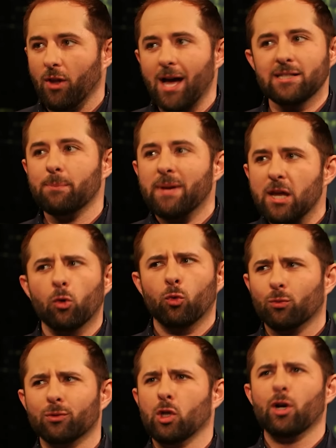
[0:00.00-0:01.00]
Not to be
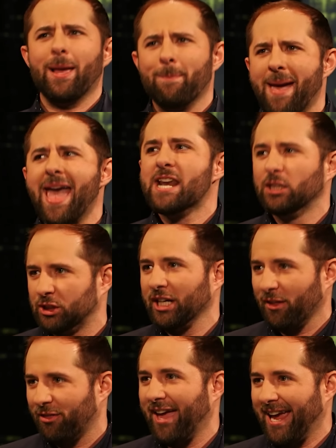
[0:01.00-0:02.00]
good at
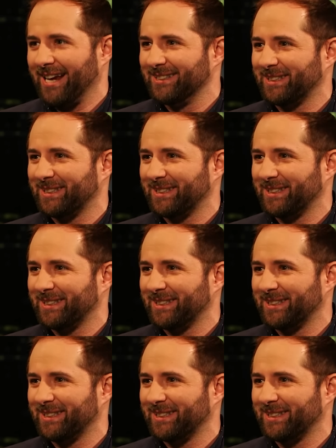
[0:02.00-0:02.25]
managing things,